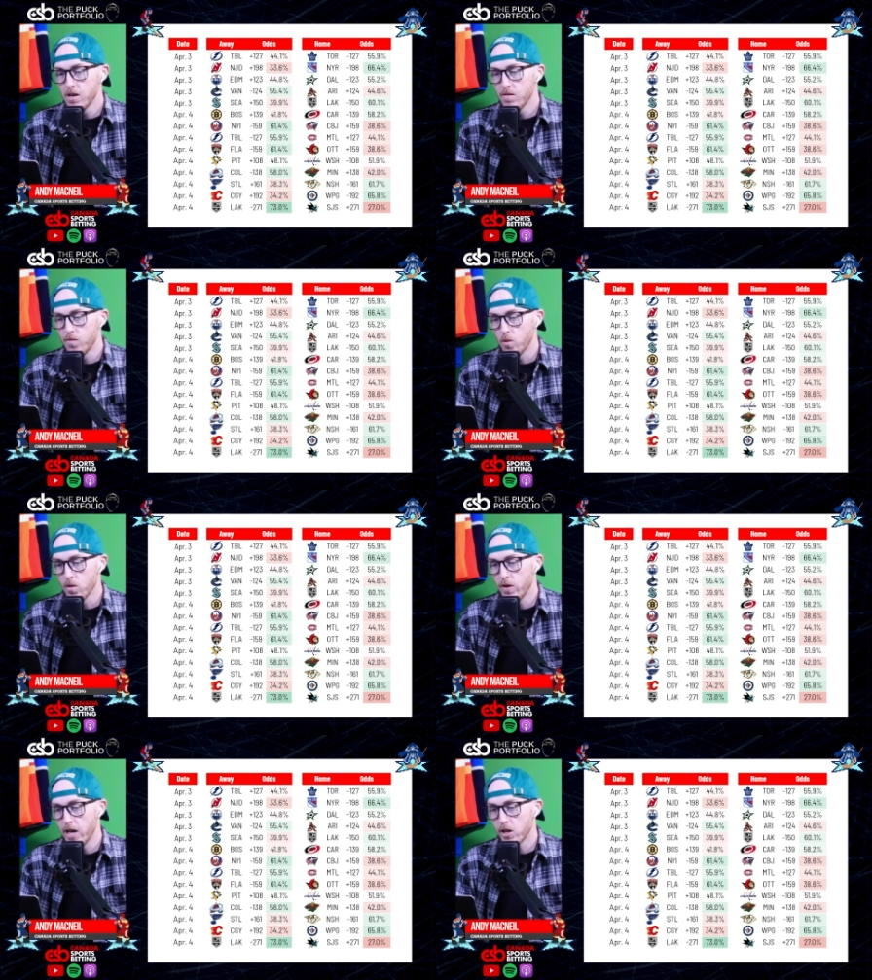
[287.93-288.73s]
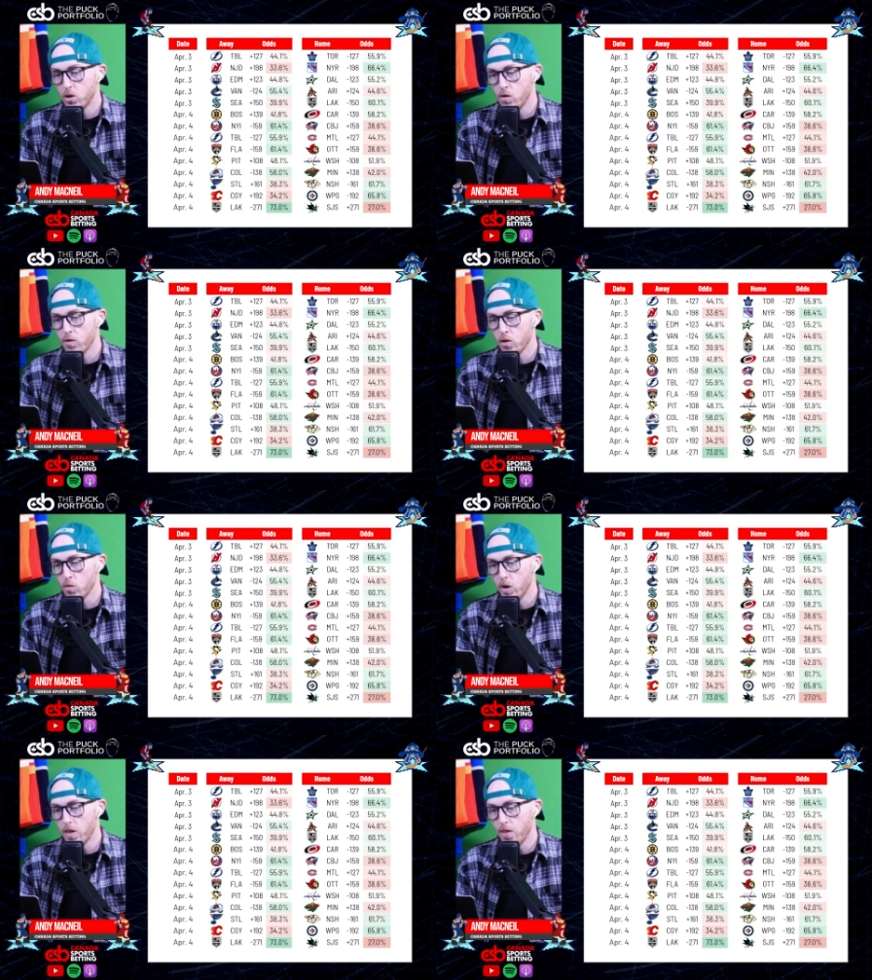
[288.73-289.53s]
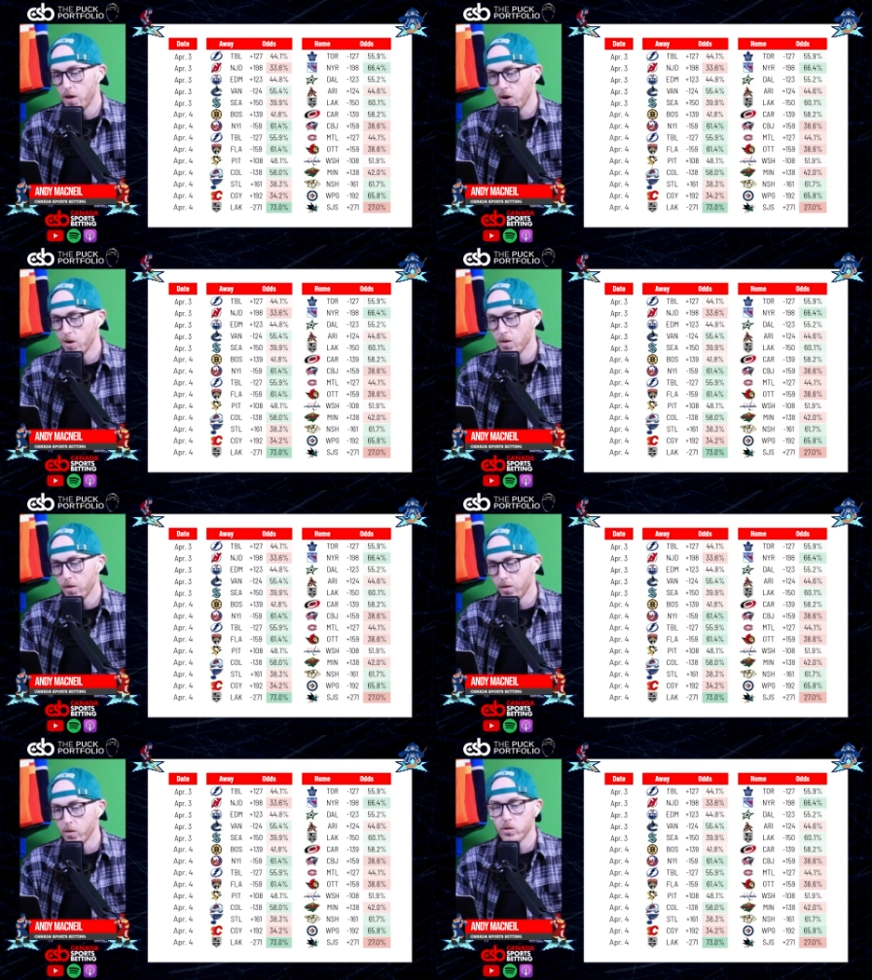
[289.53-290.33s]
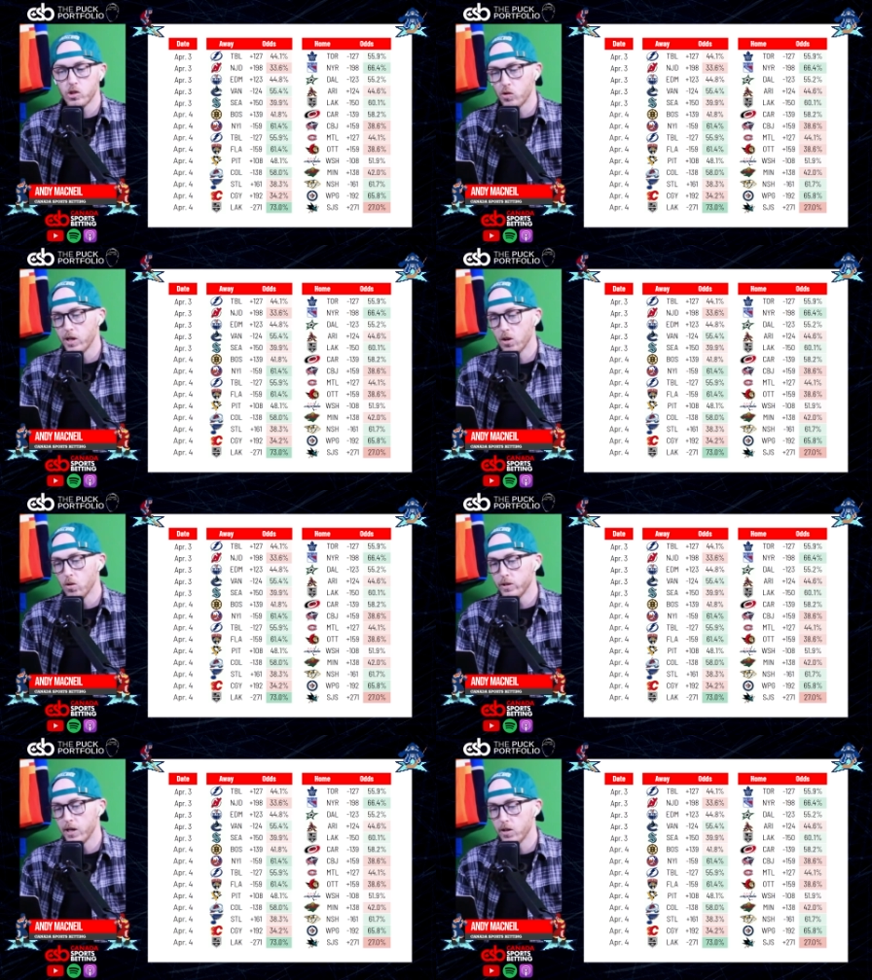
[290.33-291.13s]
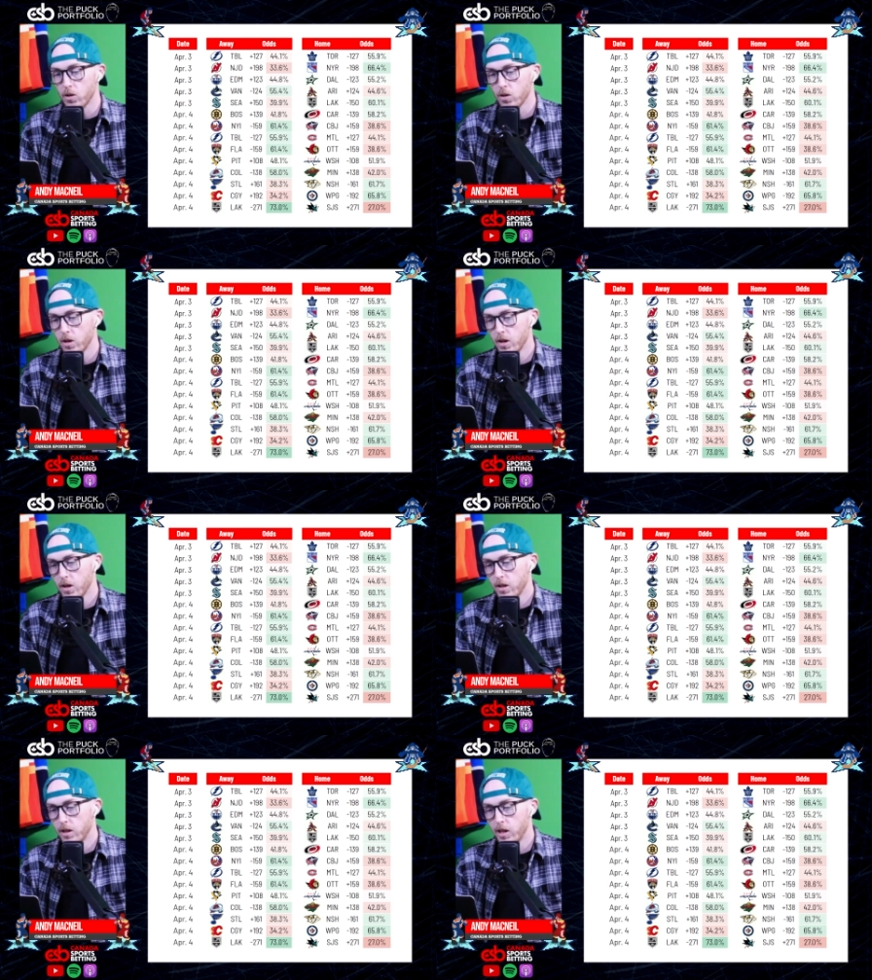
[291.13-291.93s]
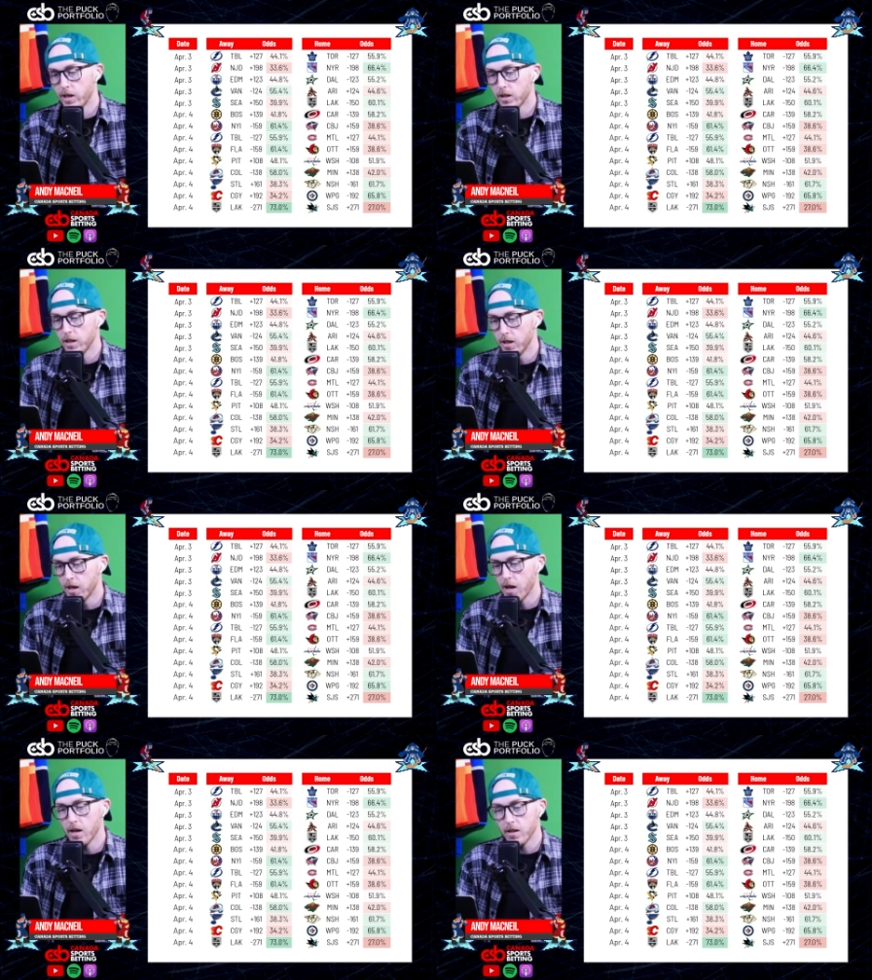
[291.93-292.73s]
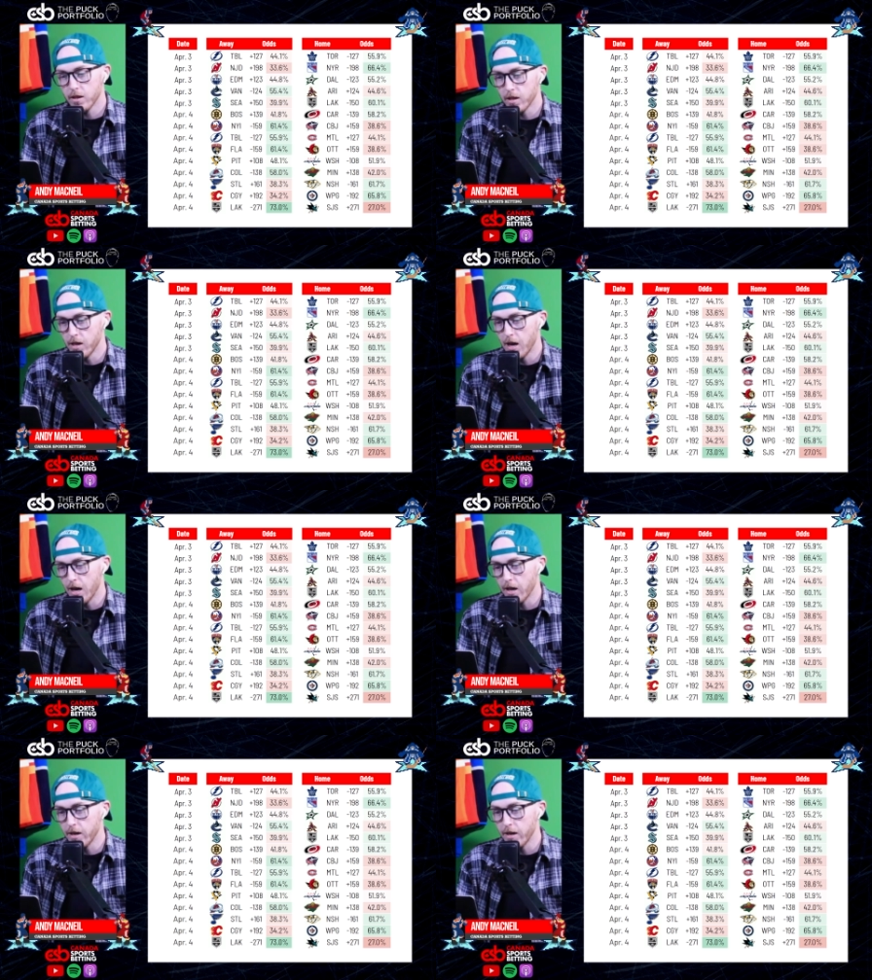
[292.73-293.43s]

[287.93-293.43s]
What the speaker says: for Vancouver, with their third string goaltender likely getting the nod.